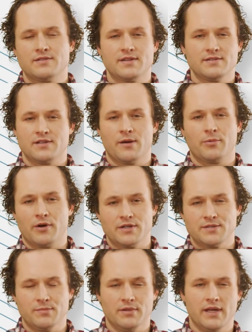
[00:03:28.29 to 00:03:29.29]
sales and
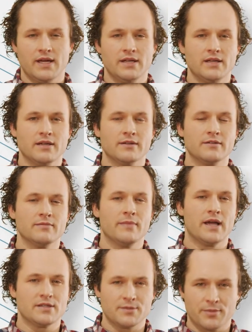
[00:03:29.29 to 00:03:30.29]
operation planning,
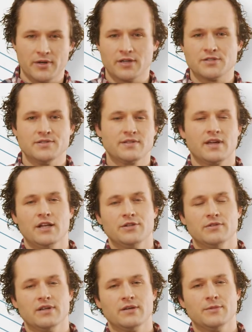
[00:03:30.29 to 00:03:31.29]
master production
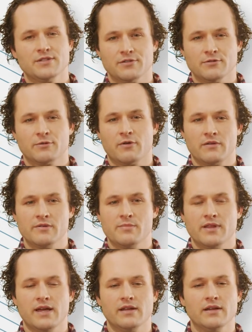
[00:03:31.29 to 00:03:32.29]
scheduling, and material requirement
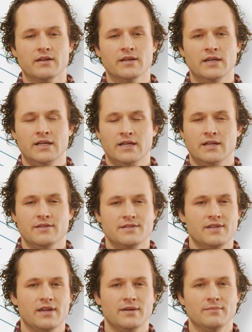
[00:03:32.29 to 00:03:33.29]
planning in the
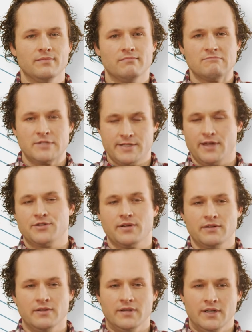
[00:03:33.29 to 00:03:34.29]
same session?